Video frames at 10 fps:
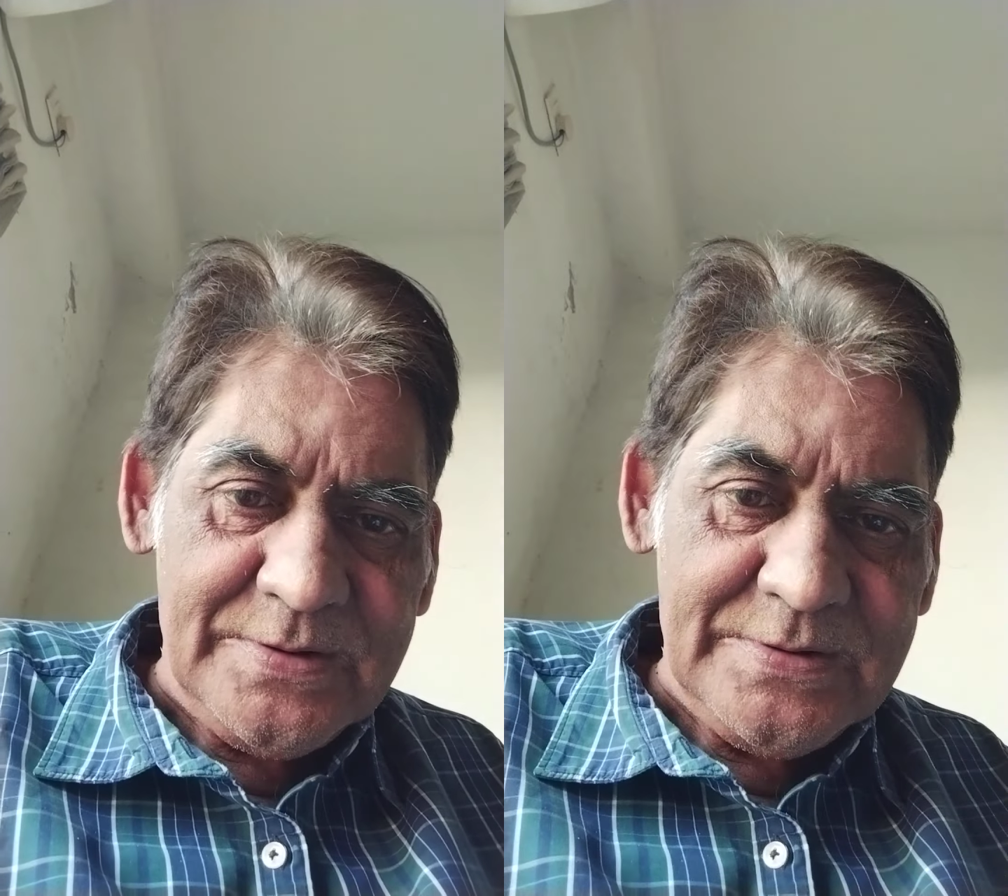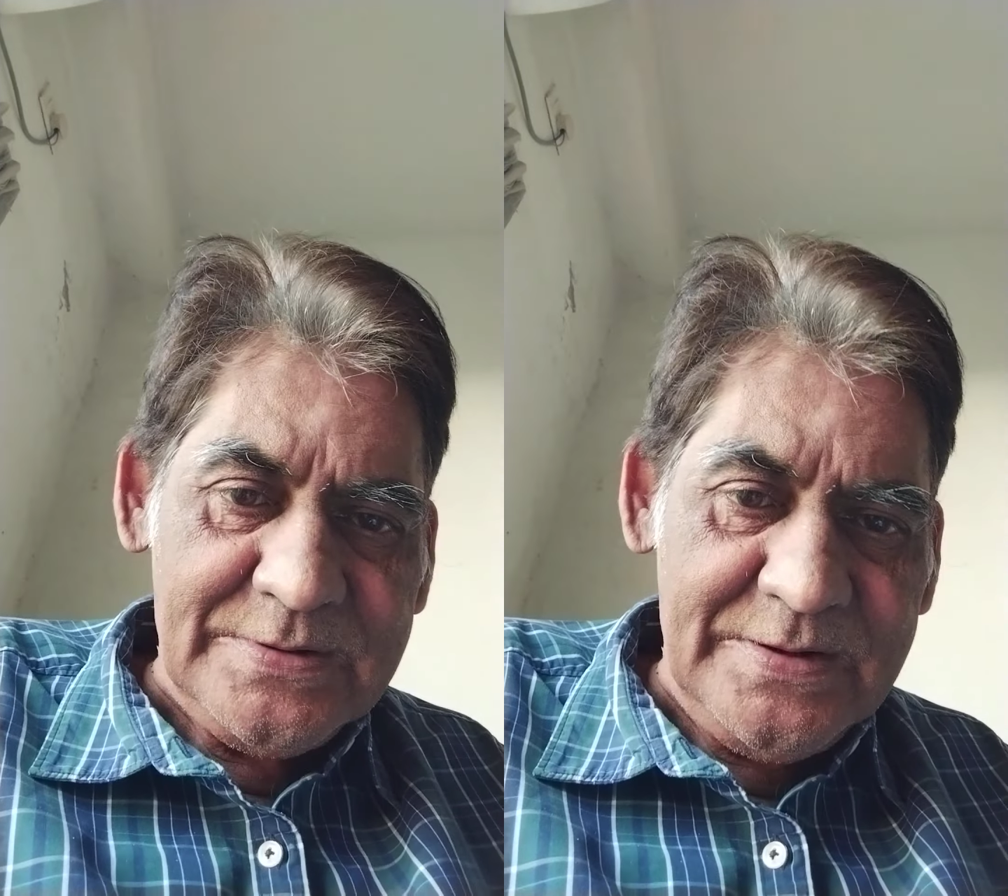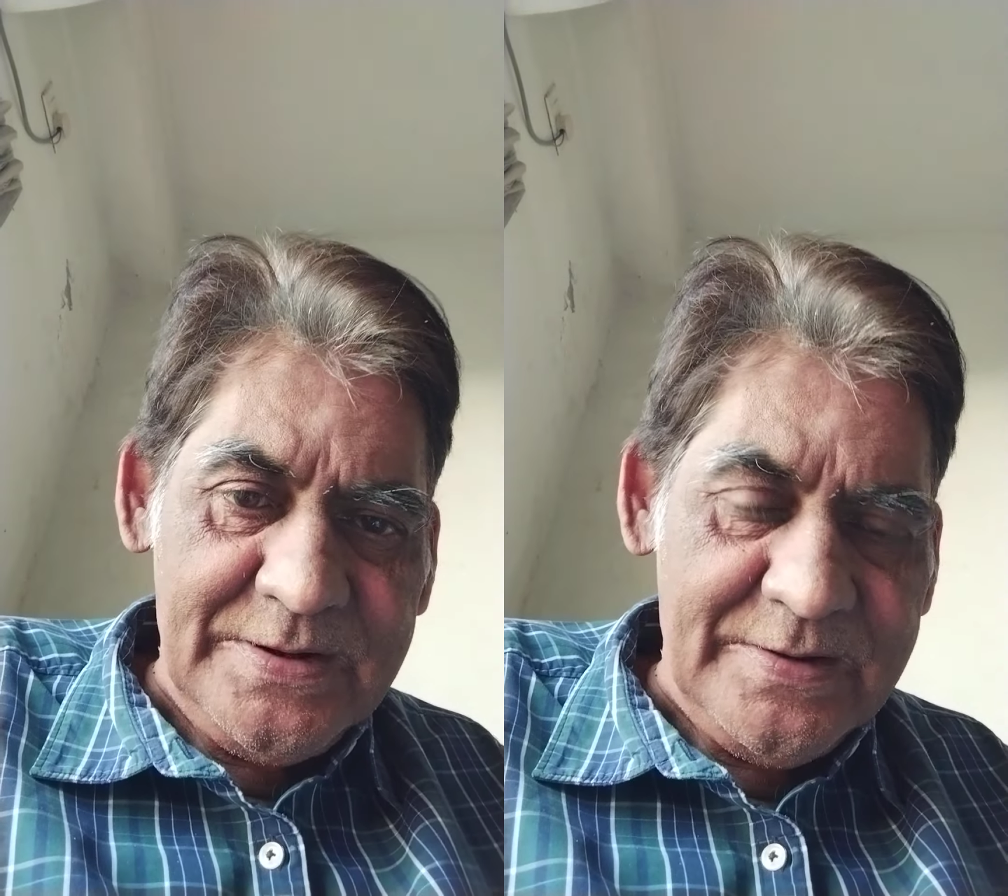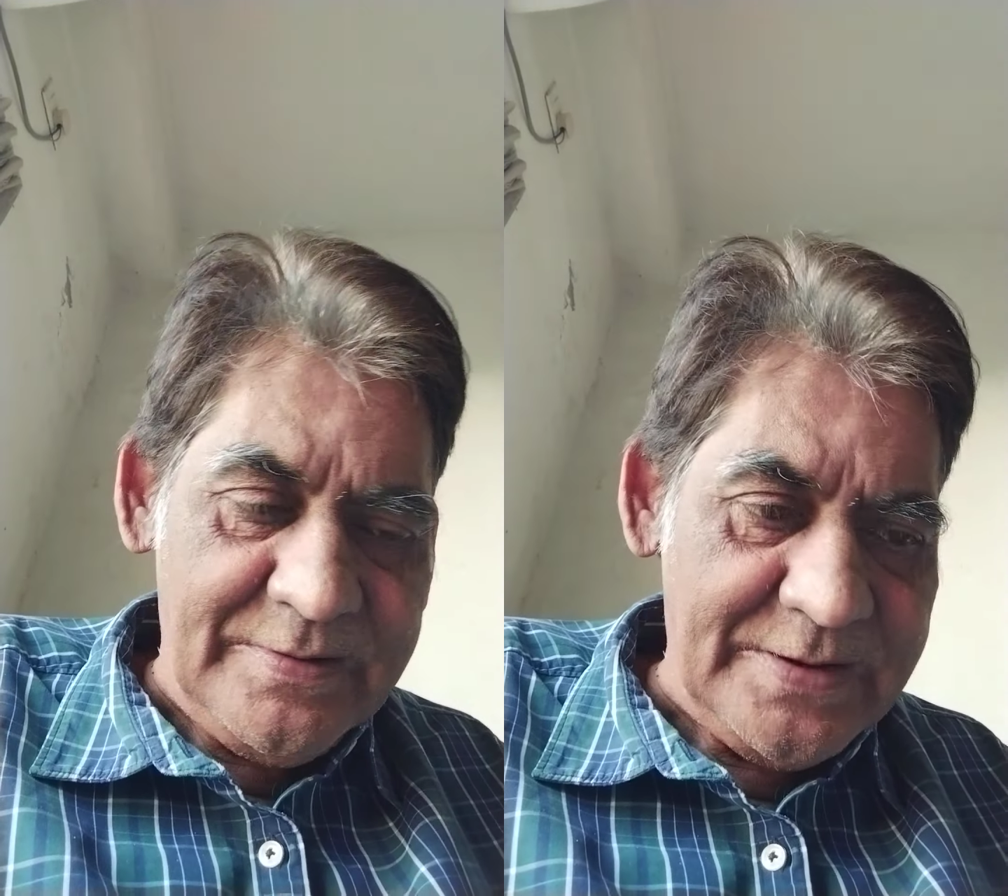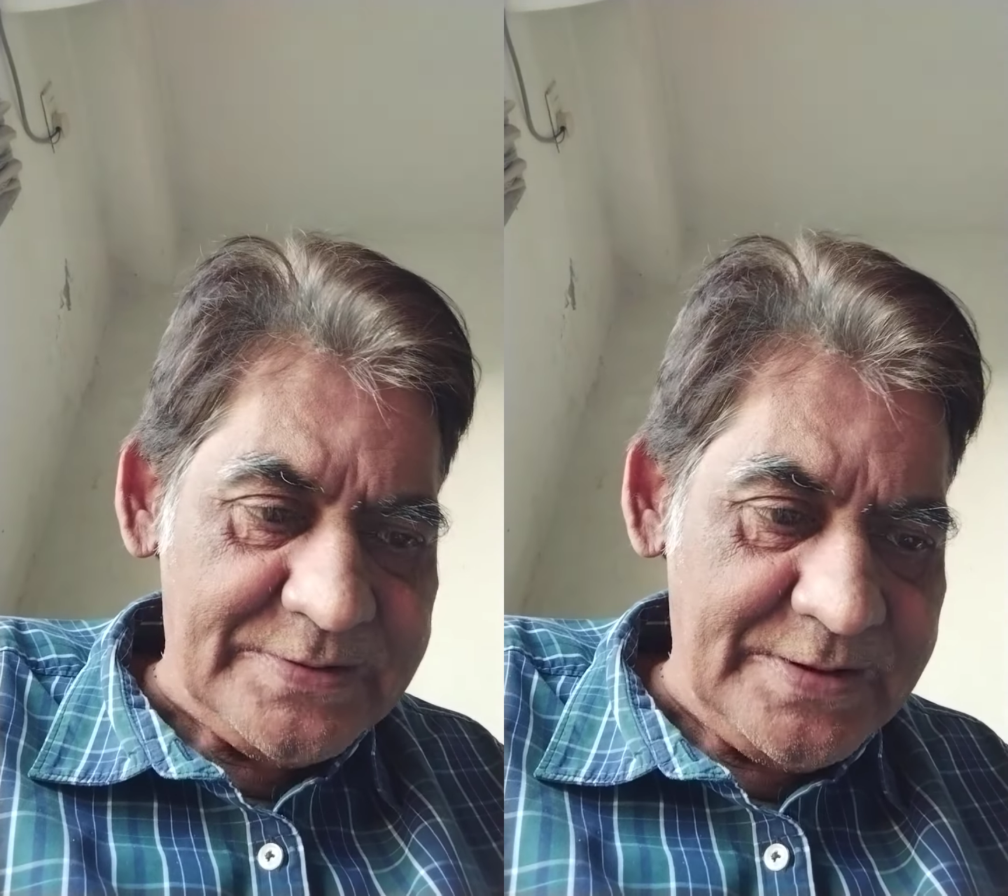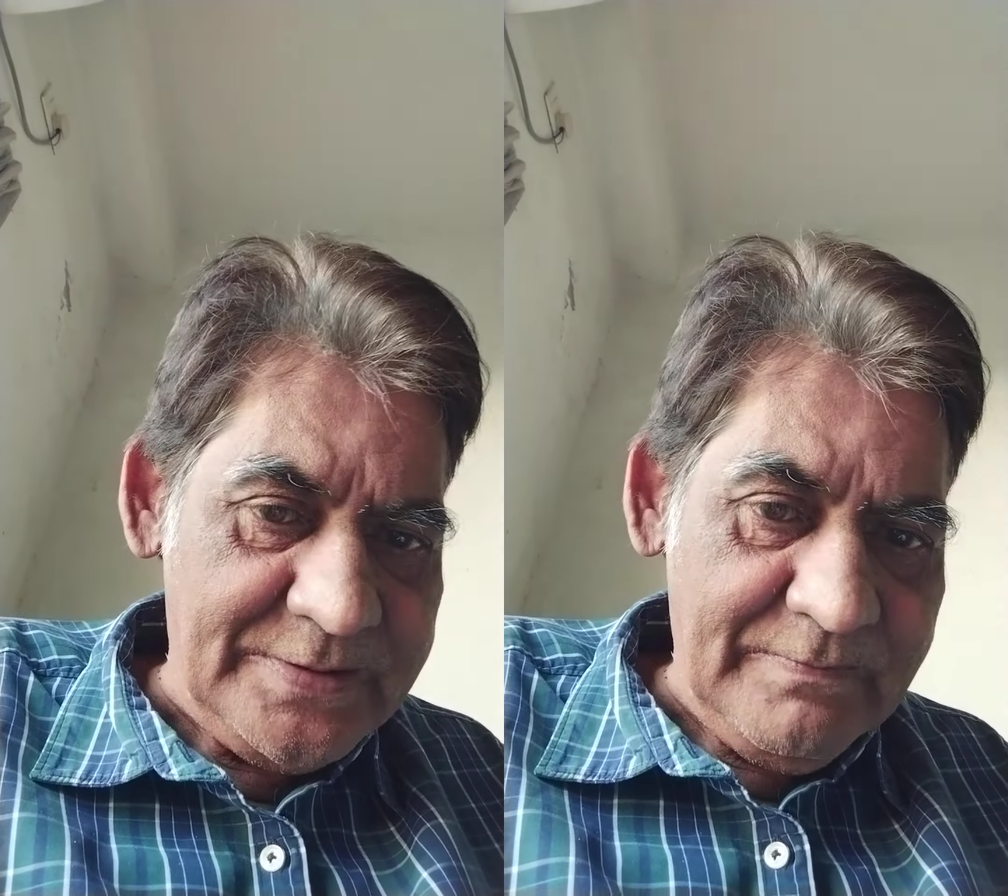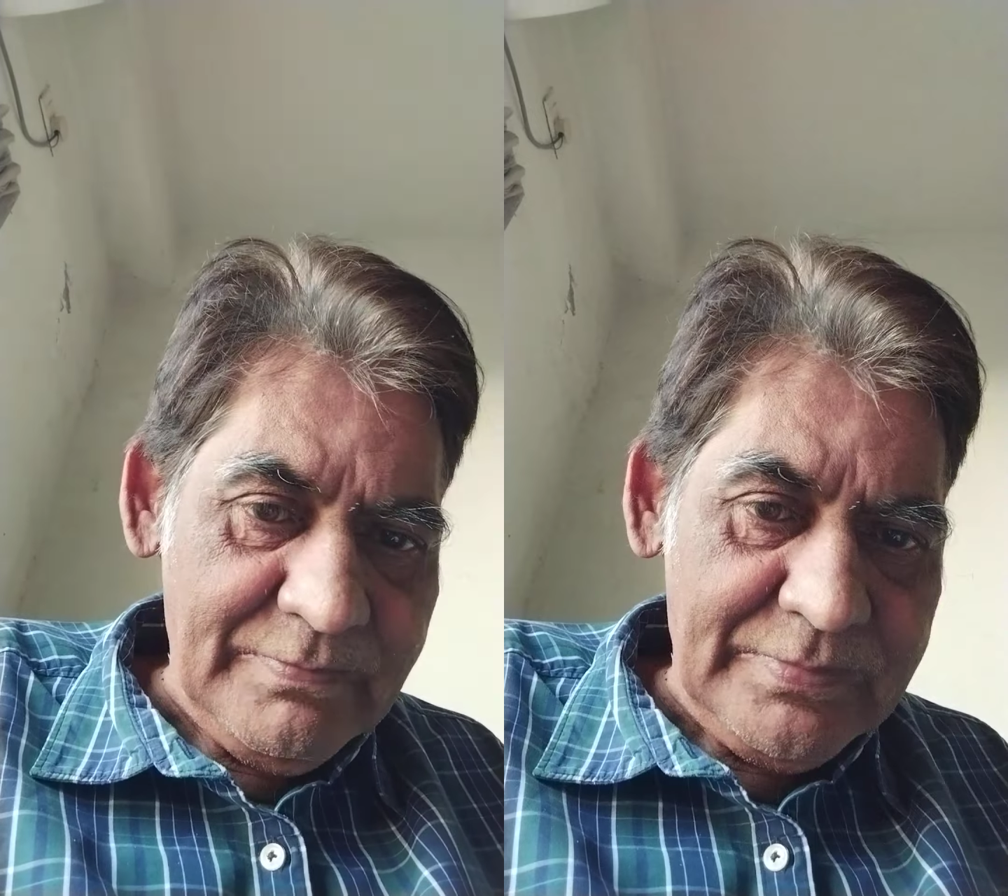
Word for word: this is Indian racing.